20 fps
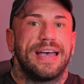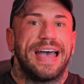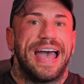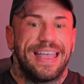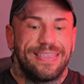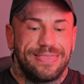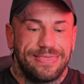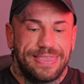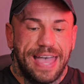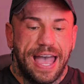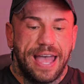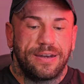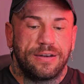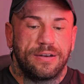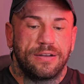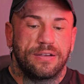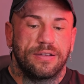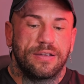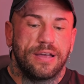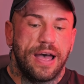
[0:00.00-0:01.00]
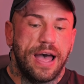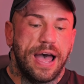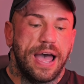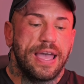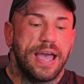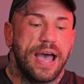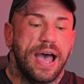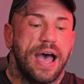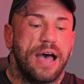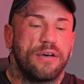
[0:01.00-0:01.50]
and then I
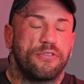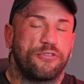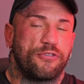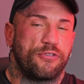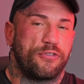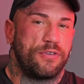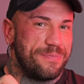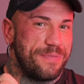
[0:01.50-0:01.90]
have